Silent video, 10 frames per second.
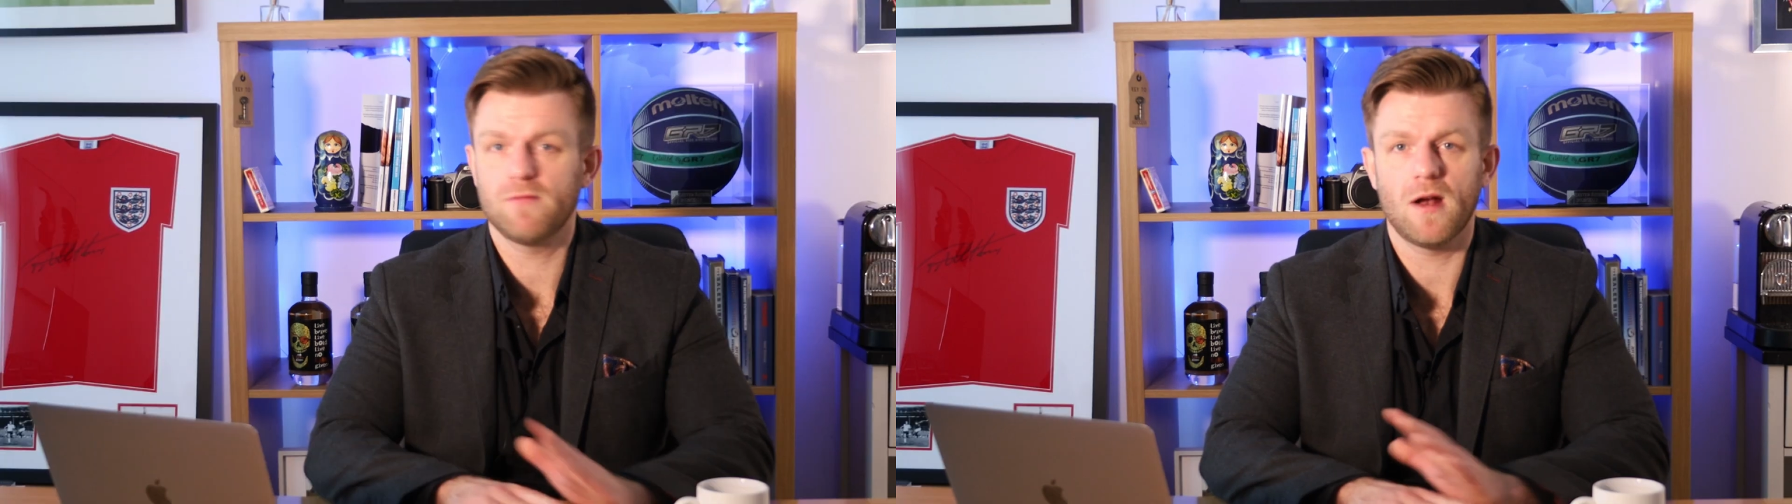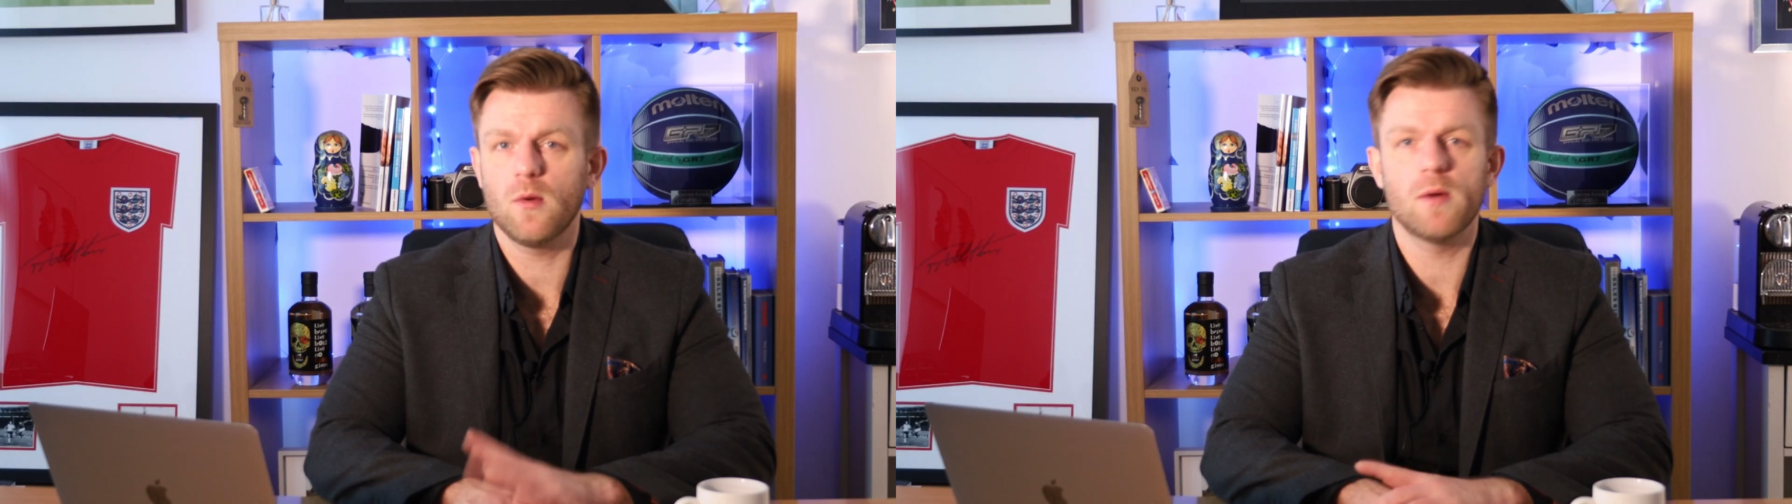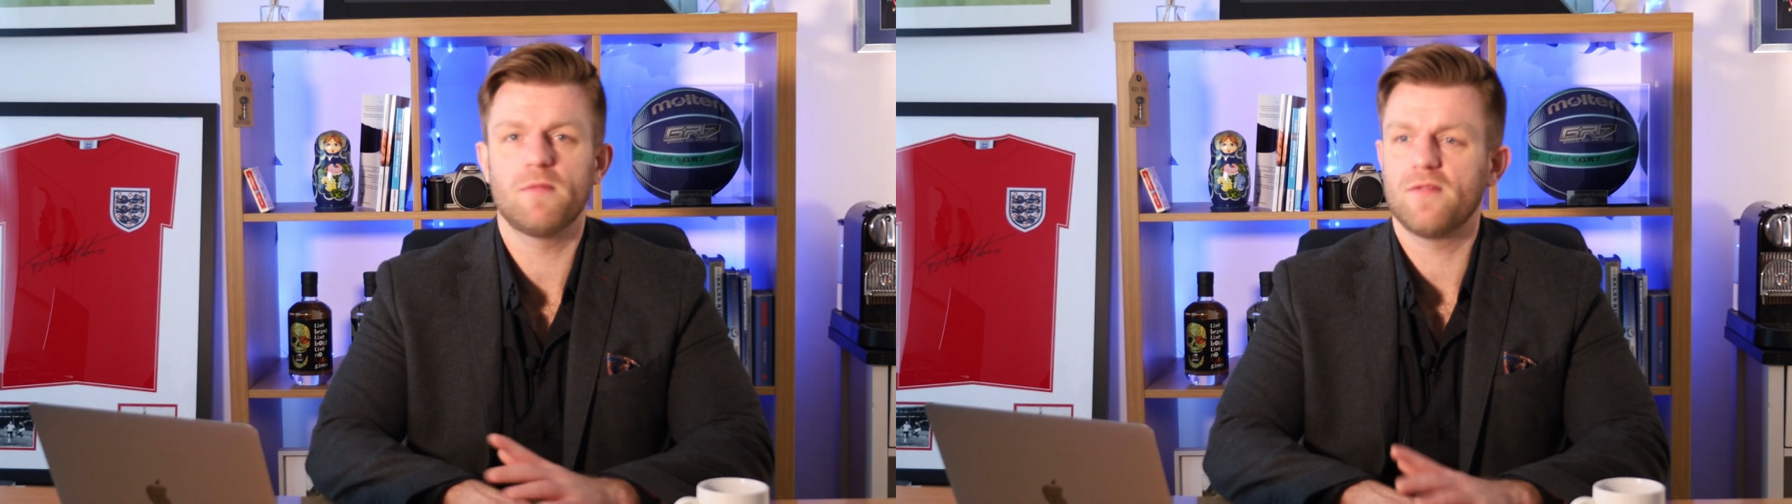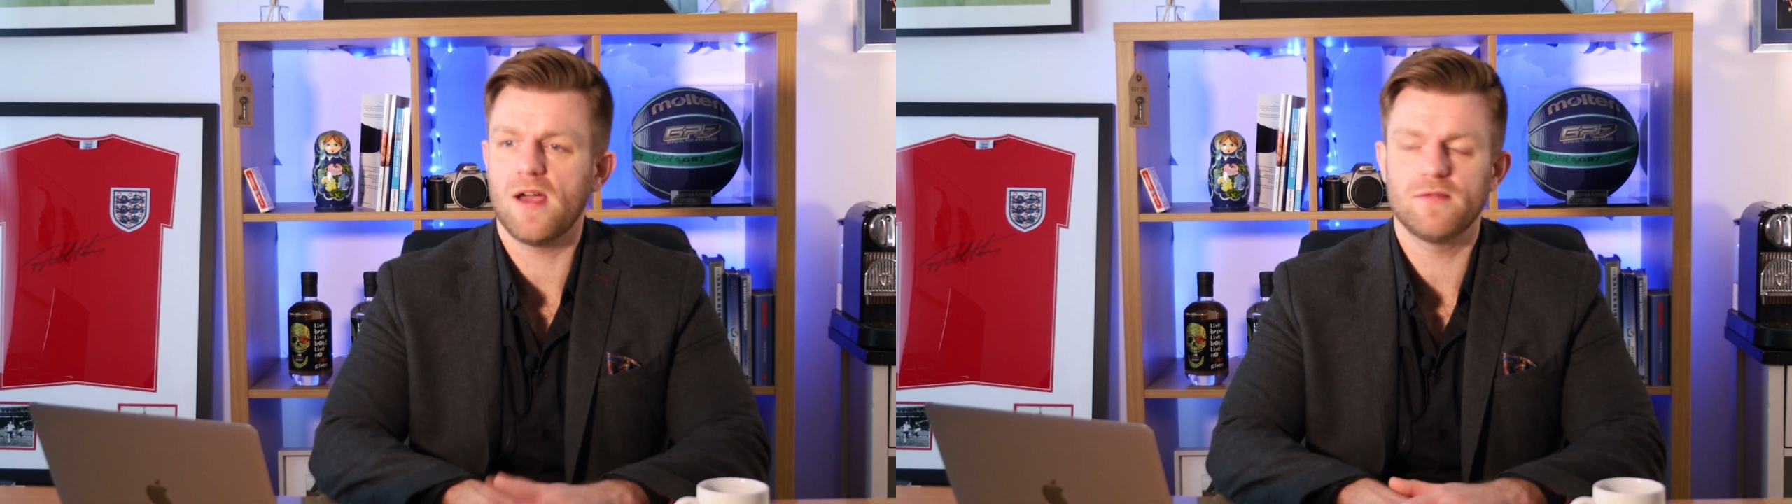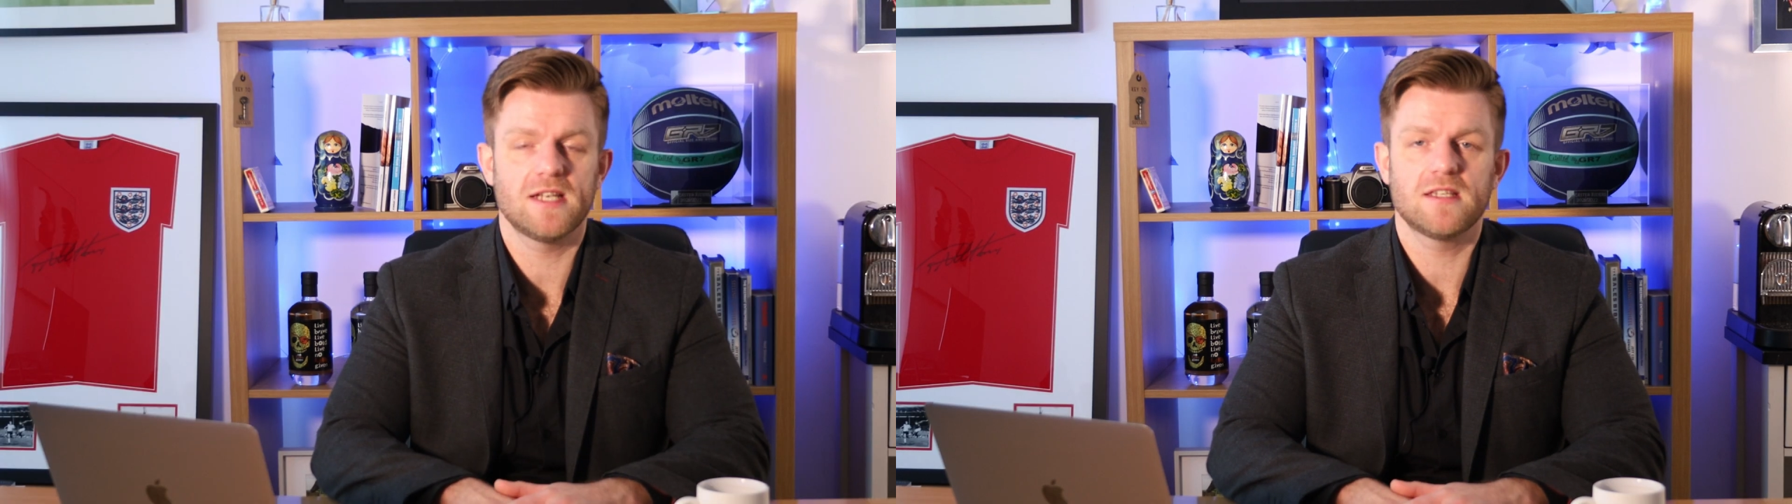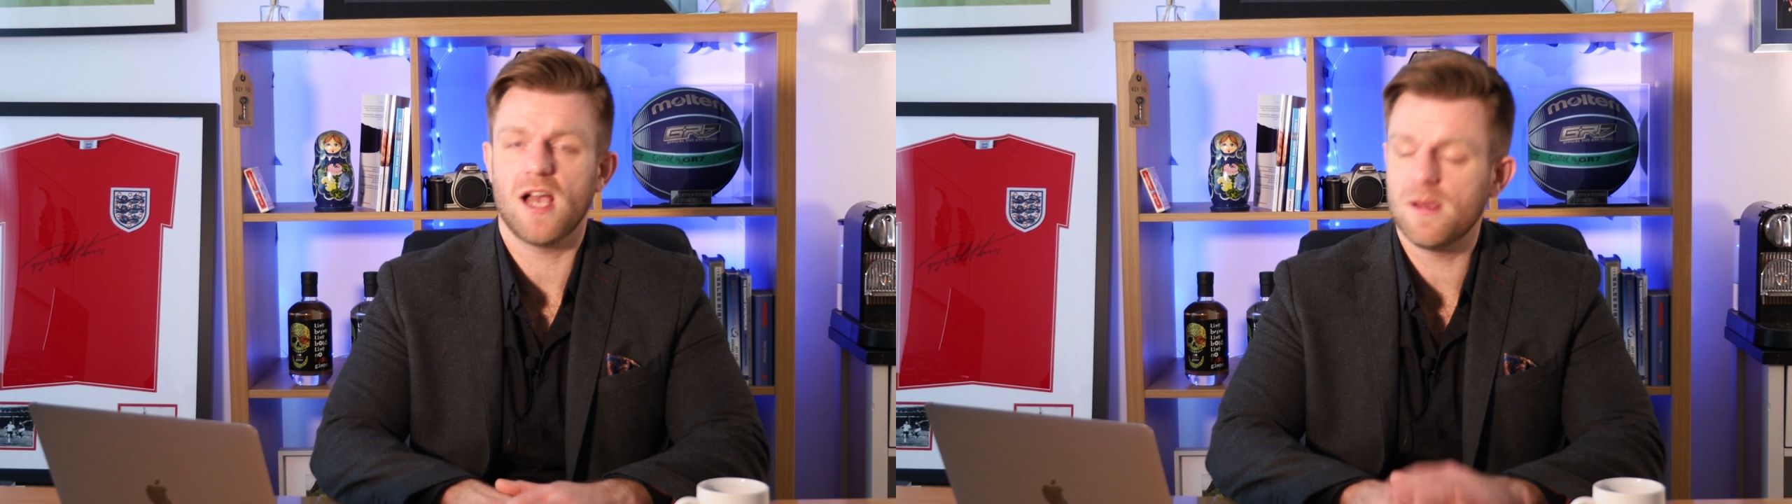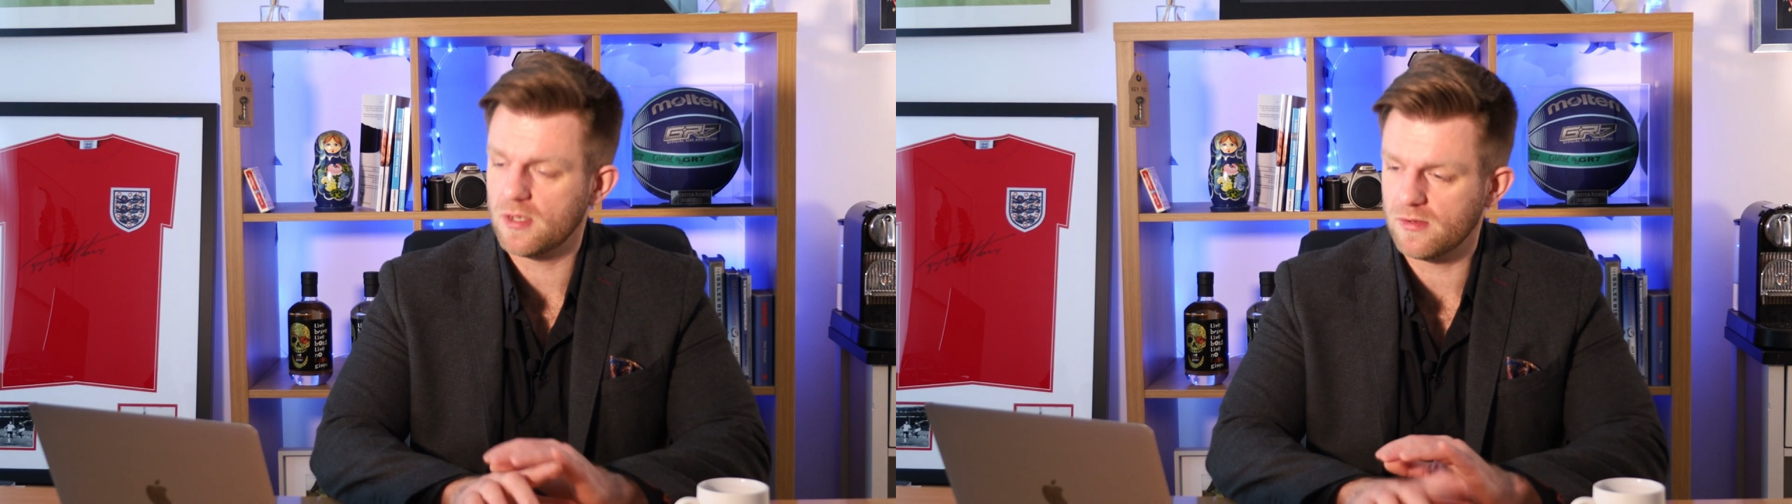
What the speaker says: could follow up 5-10 times.